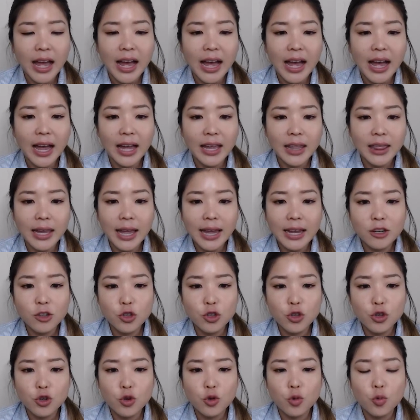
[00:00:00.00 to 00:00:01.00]
I like
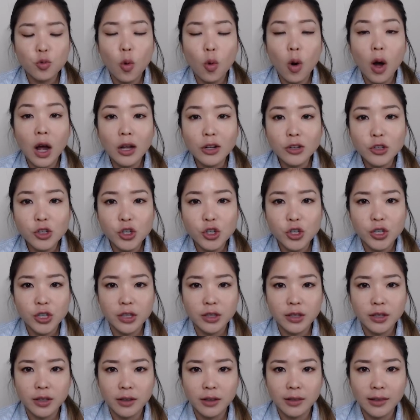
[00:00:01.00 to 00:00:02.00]
to watch
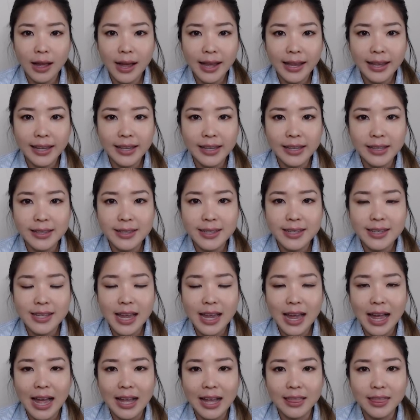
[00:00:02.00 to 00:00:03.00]
the lions
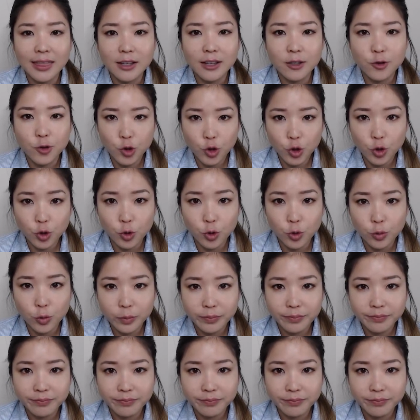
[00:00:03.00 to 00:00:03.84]
at the zoo.